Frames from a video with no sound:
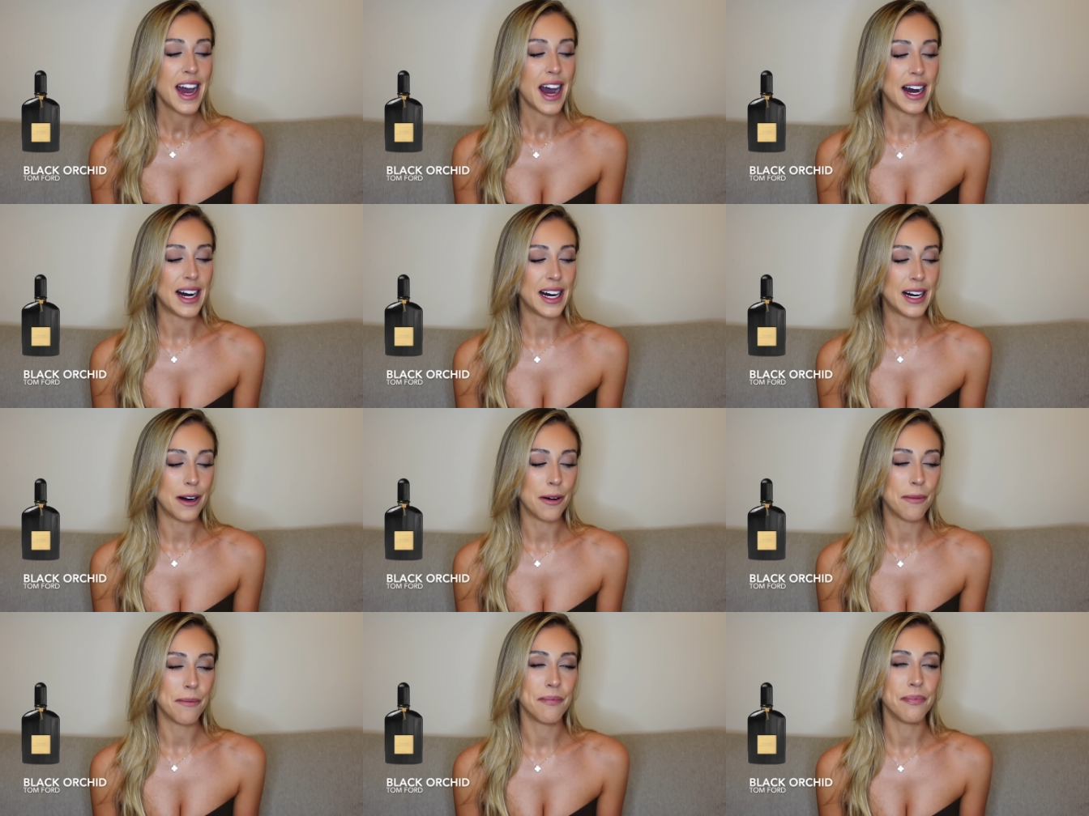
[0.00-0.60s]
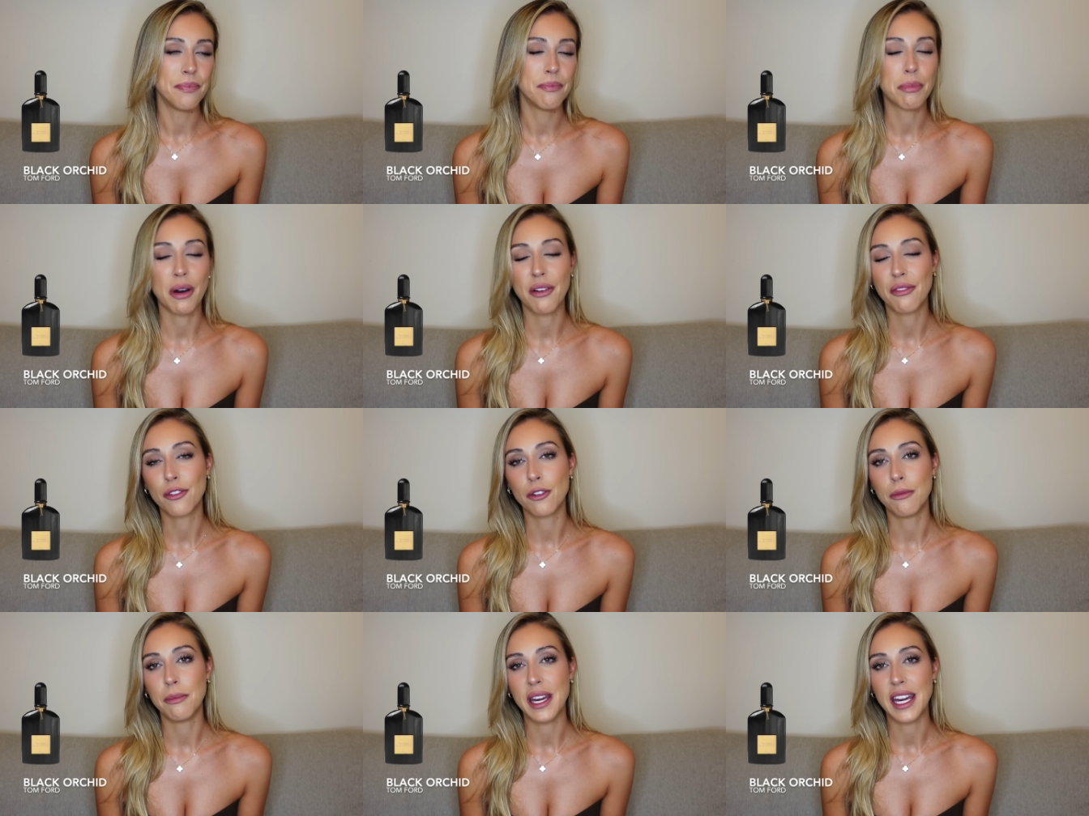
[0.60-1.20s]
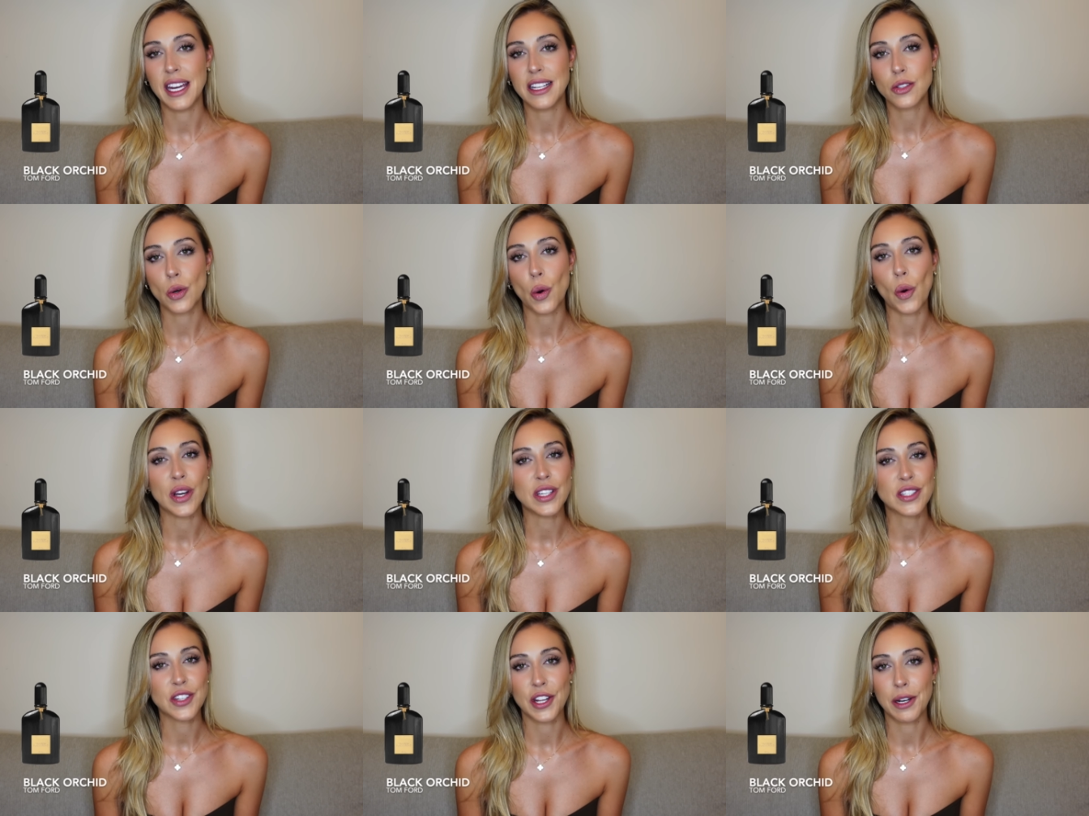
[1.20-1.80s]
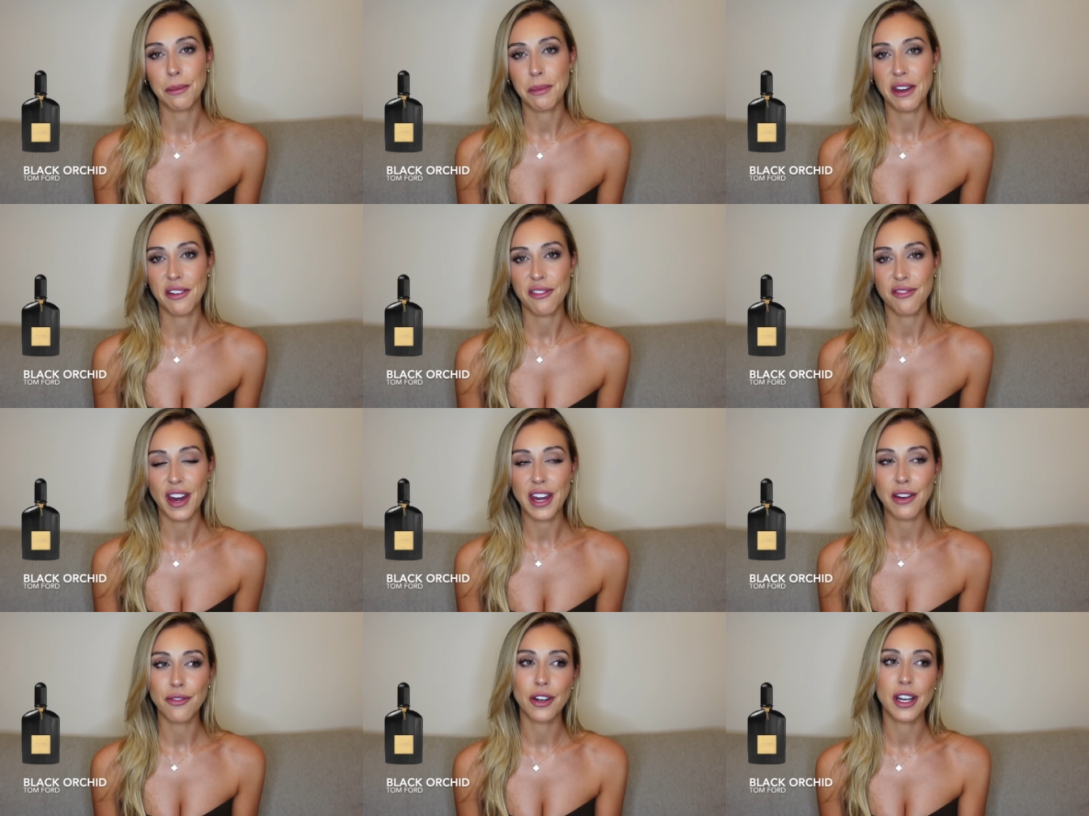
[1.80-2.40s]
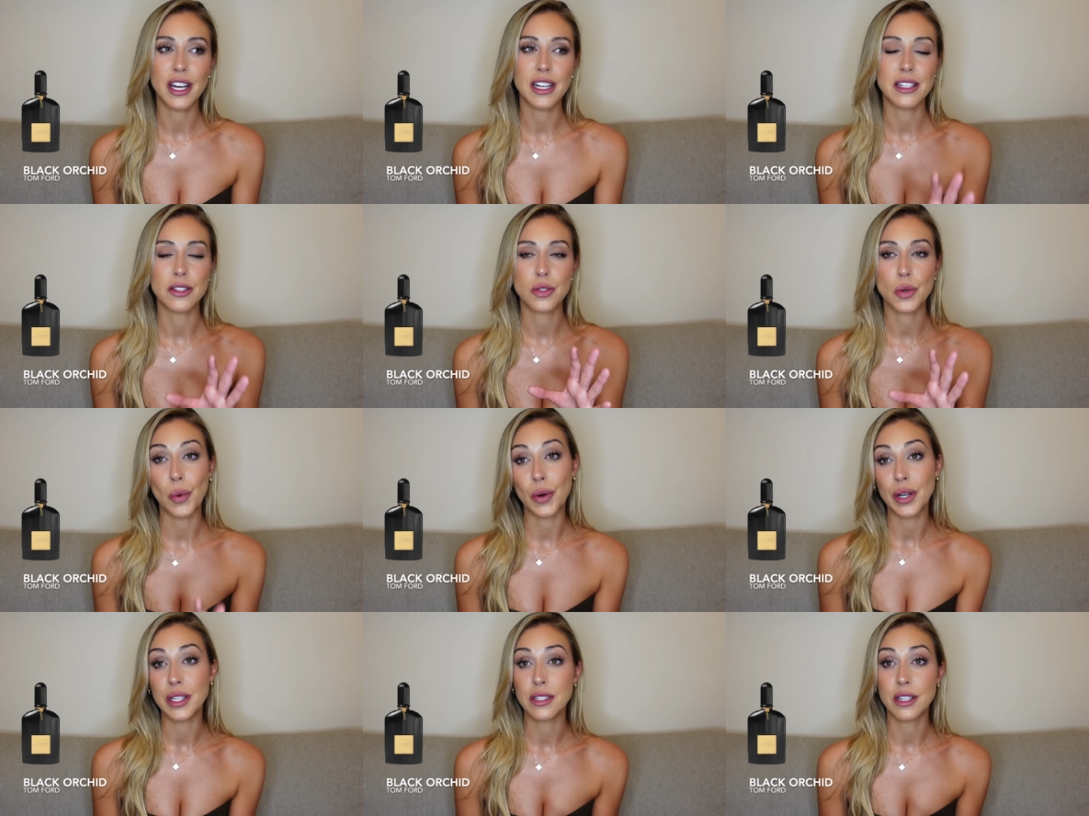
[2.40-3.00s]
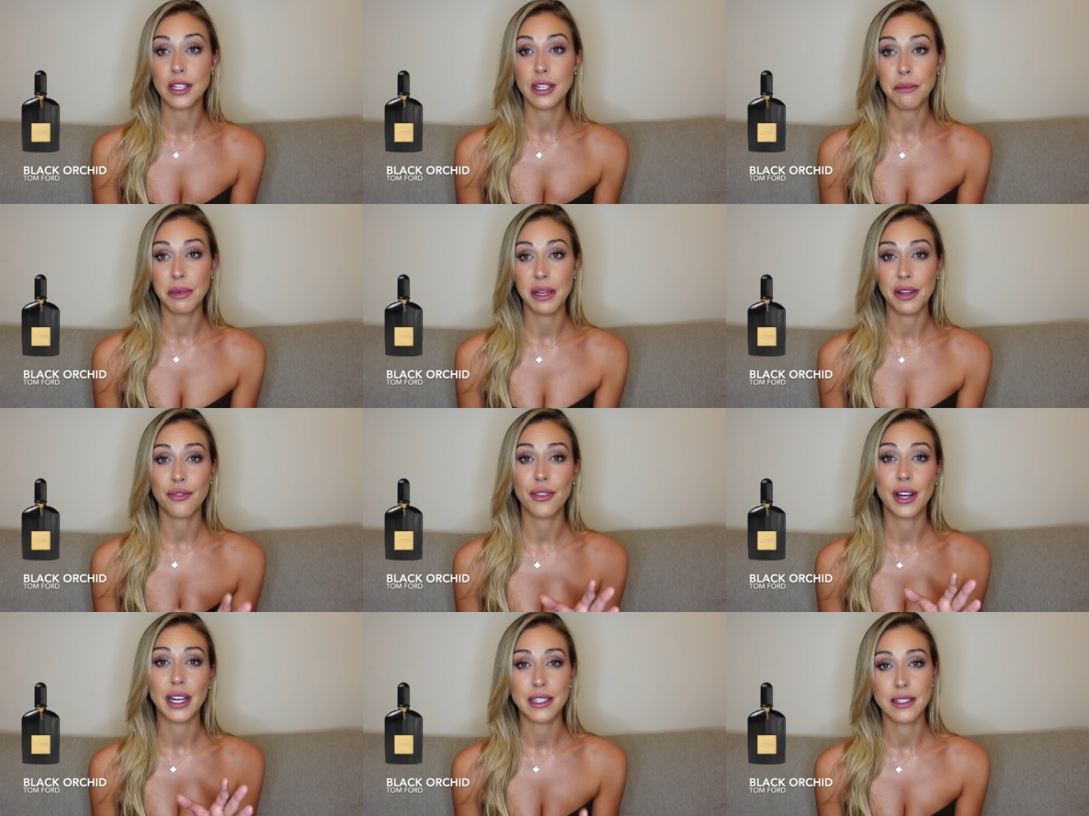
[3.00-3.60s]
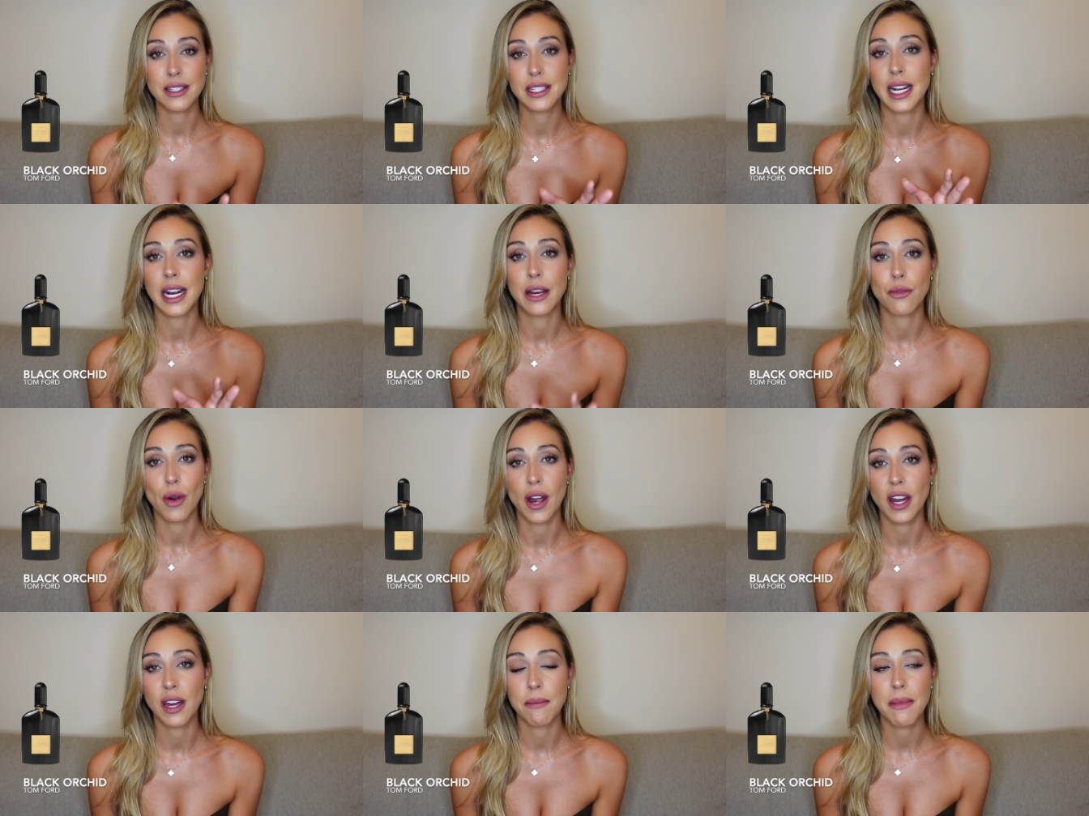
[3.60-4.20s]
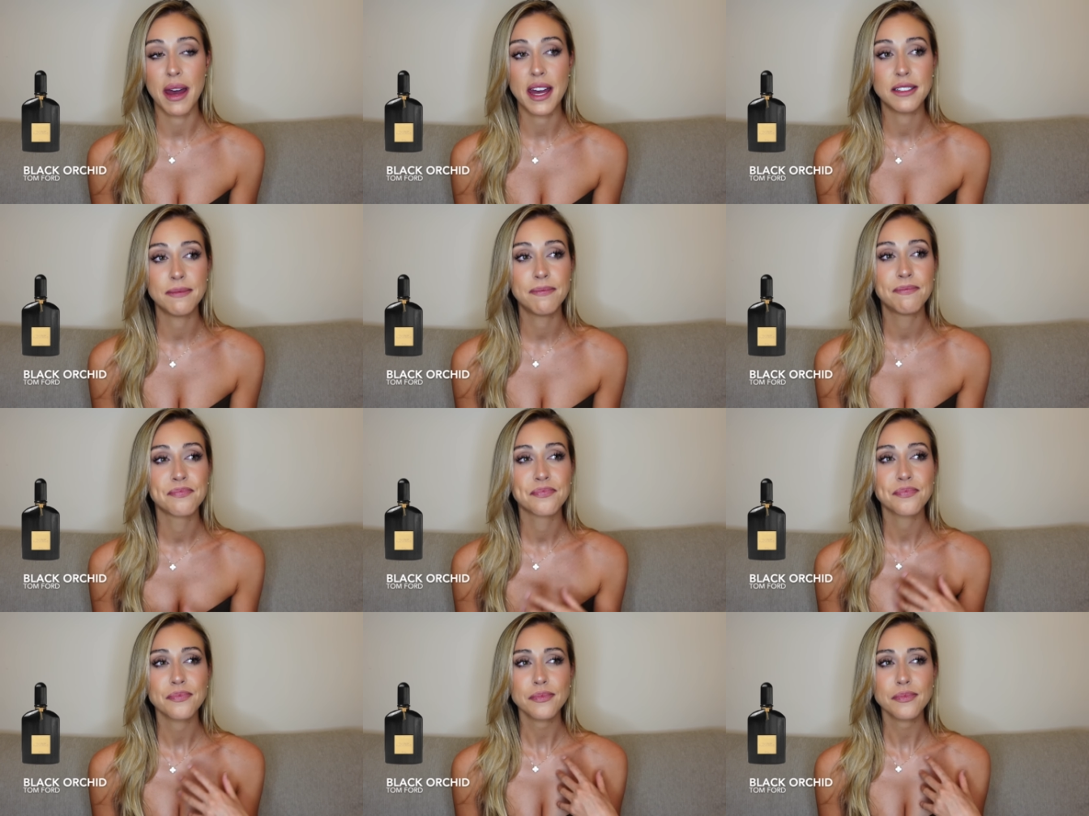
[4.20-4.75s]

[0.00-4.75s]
But for me, it's always going to be a favorite, and it's always going to be a fragrance that I recommend.